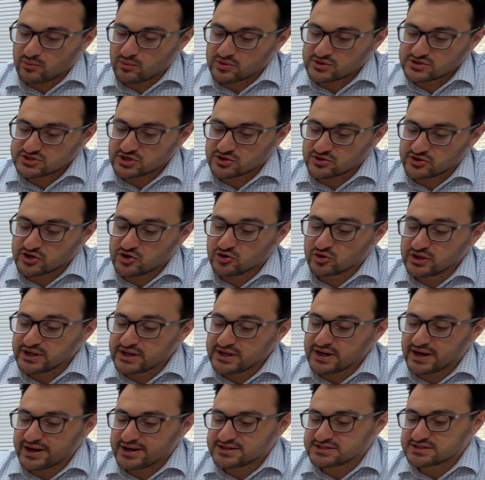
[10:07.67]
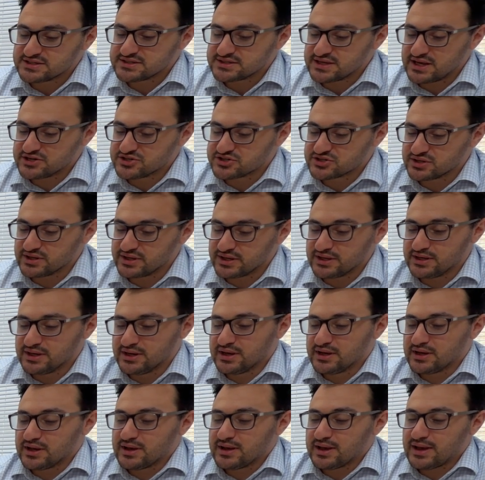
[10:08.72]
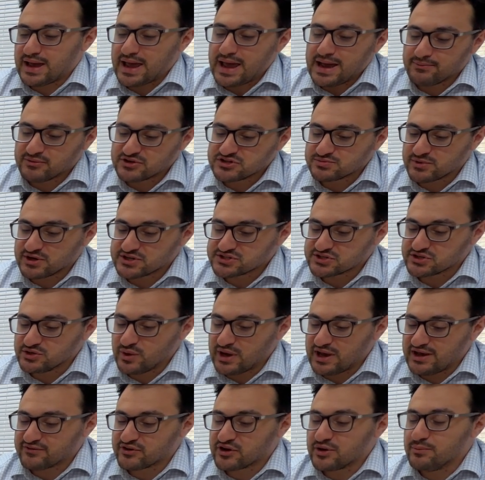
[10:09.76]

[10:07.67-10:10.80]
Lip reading: so your lean height is essentially how much muscle you have